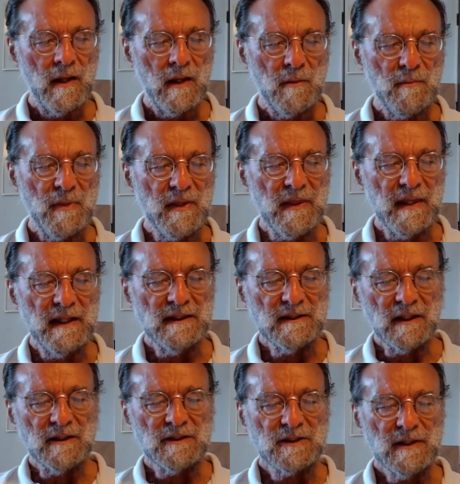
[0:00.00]
But these
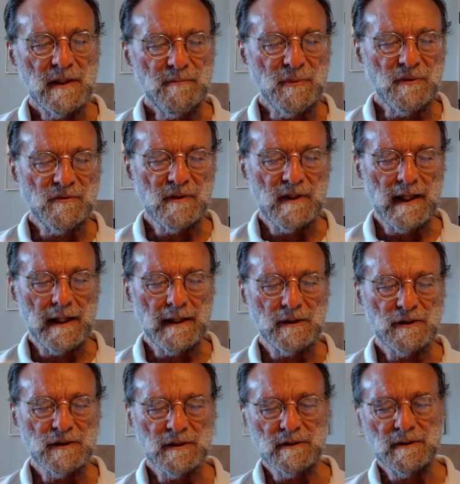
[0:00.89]
are simple
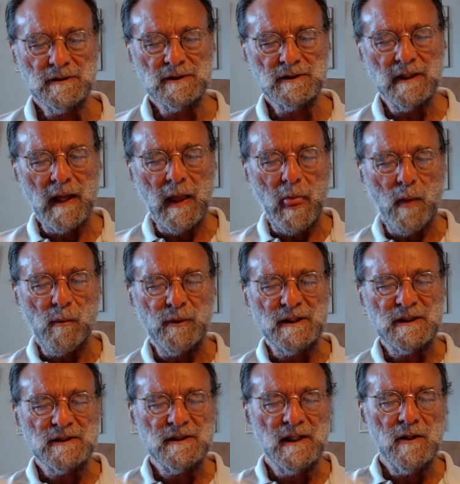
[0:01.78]
relations
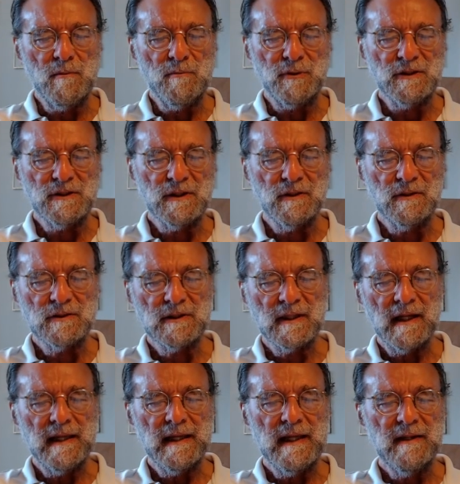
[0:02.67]
which don't produce
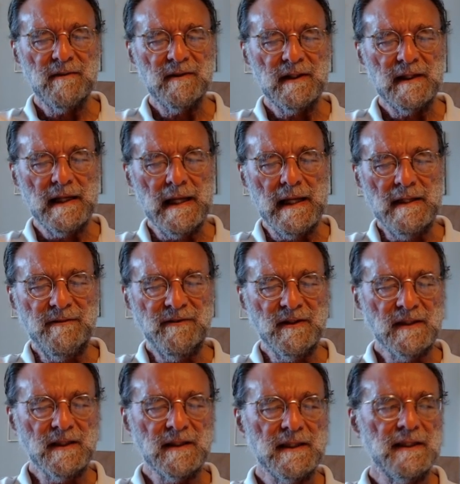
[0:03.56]
even
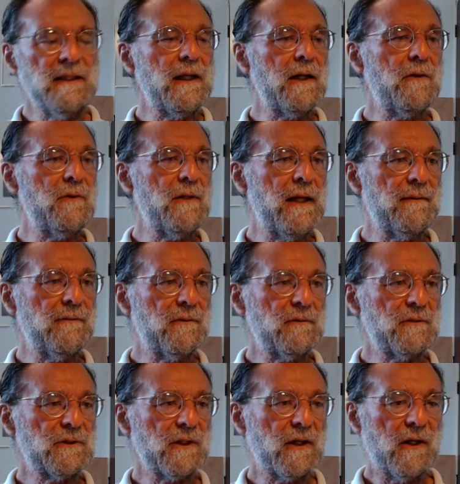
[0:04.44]
infinitely low
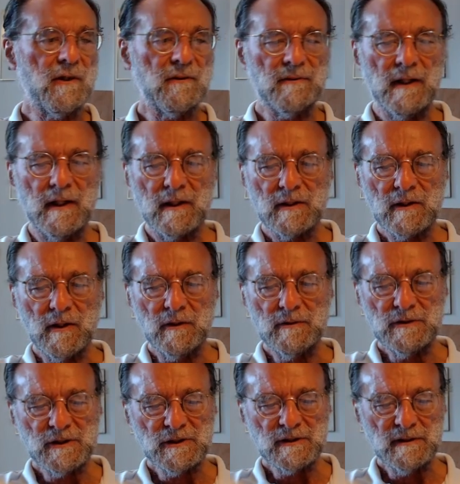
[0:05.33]
levels of
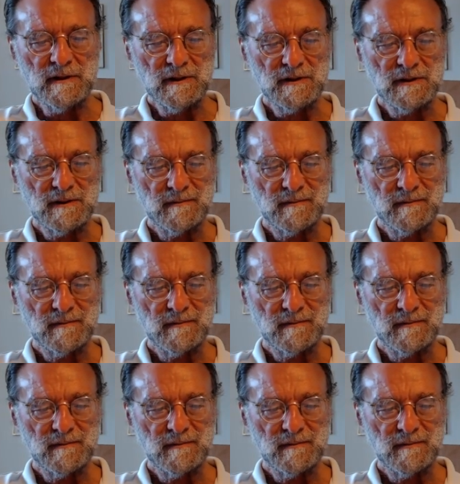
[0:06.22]
consciousness.